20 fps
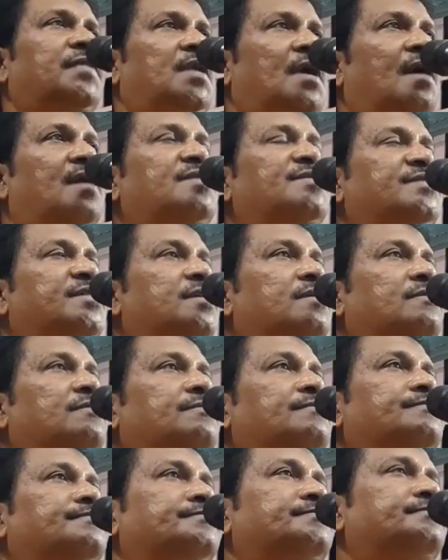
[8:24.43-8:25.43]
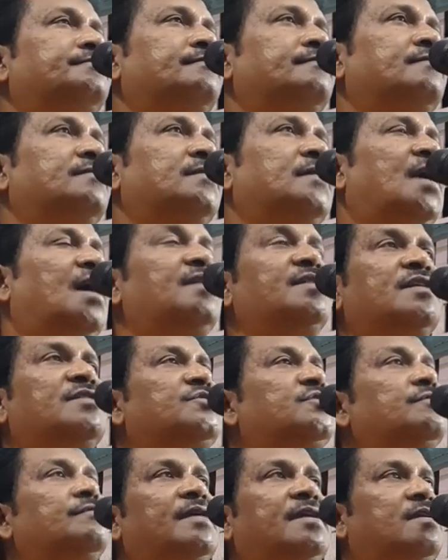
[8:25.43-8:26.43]
I'll see you. And then
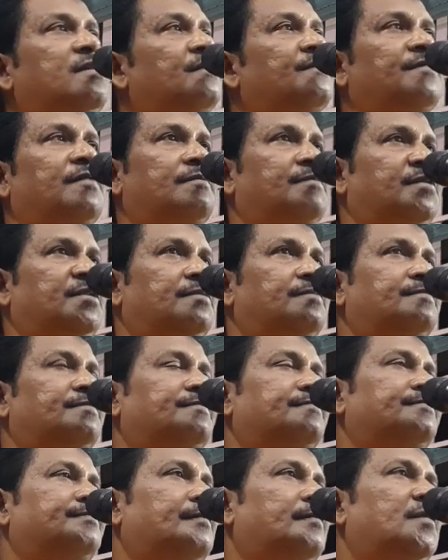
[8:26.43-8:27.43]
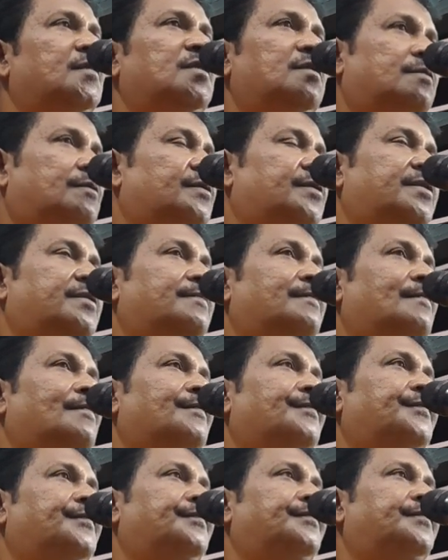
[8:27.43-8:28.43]
she went away from here. Okay.
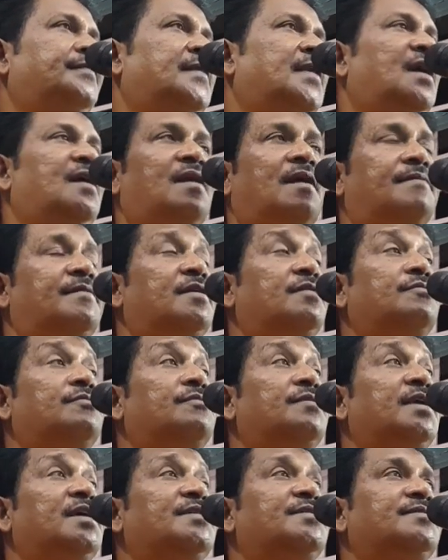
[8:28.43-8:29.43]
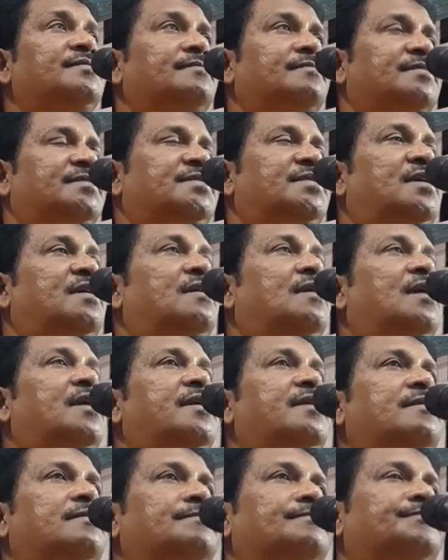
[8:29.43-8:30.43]
And after 2 days, Sir
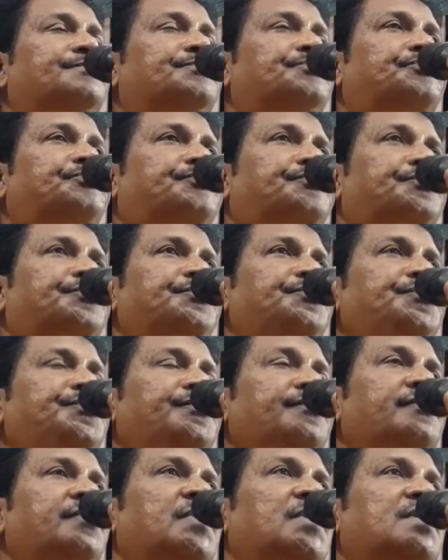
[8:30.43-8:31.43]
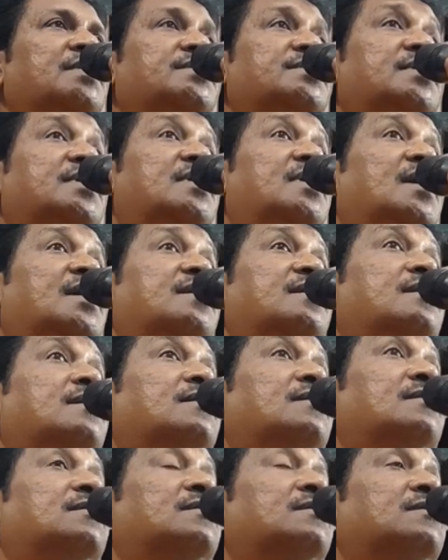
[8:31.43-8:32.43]
died. Sir died.
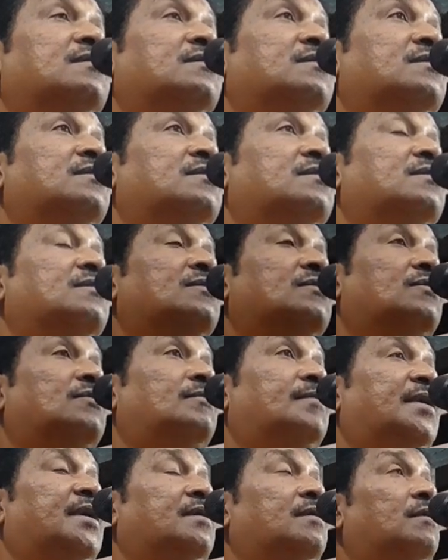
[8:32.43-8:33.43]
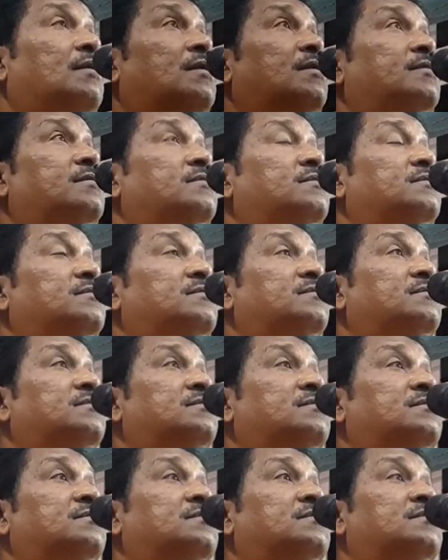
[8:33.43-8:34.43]
Oh my God.
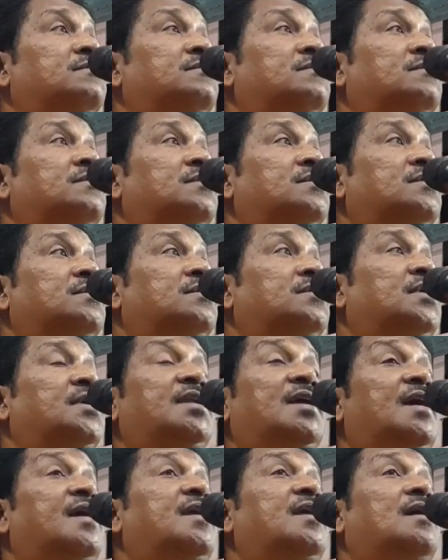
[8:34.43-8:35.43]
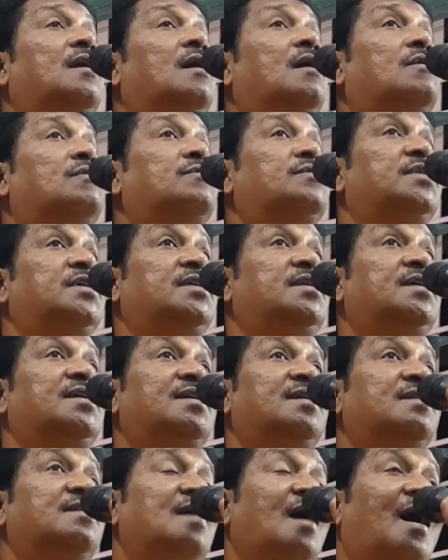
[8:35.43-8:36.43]
Any idea how did
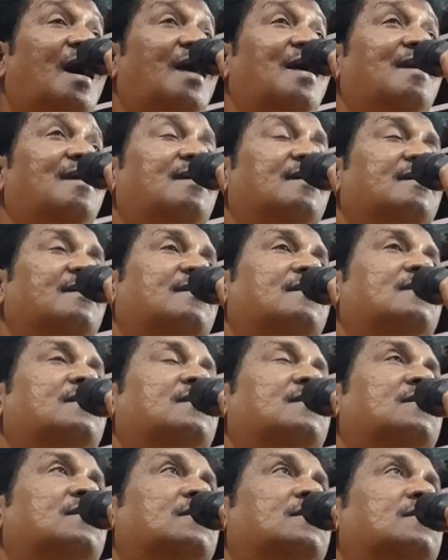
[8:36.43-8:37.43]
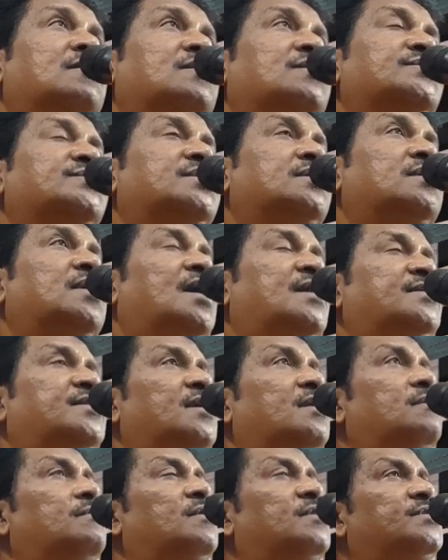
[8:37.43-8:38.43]
he die? So I
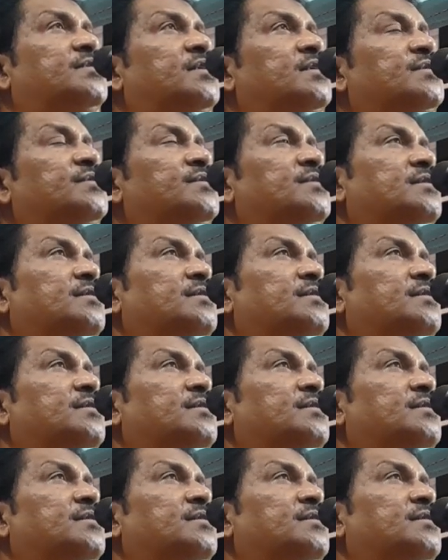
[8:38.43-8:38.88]
tell you one thing.